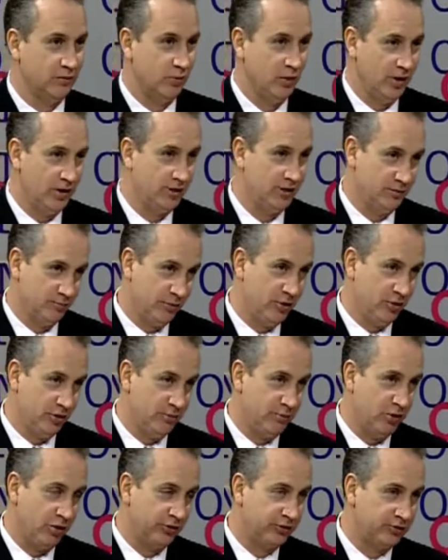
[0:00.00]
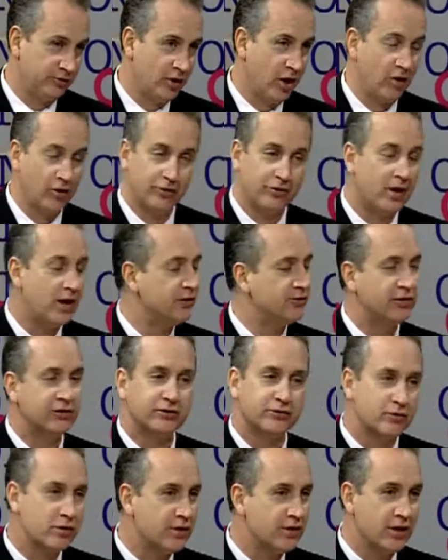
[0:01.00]
what the billions of dollars on
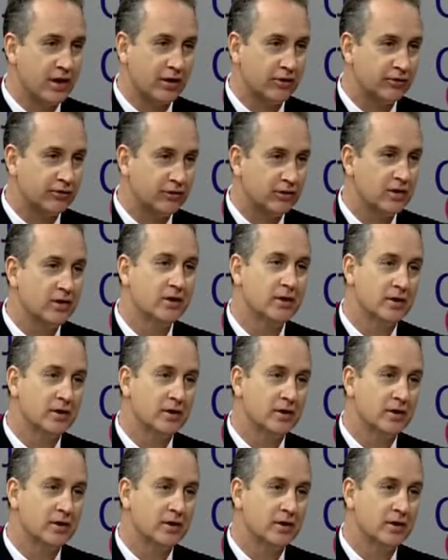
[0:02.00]
just three things.